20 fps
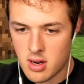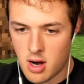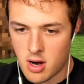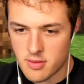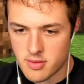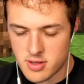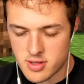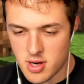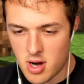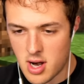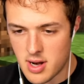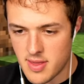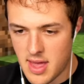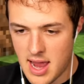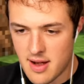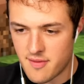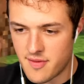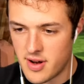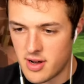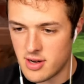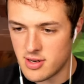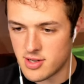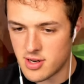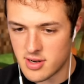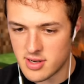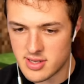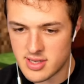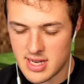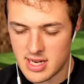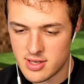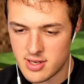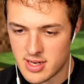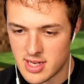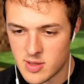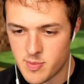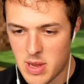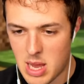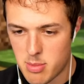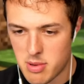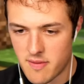or sorry, that villager is teaching its
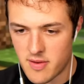baby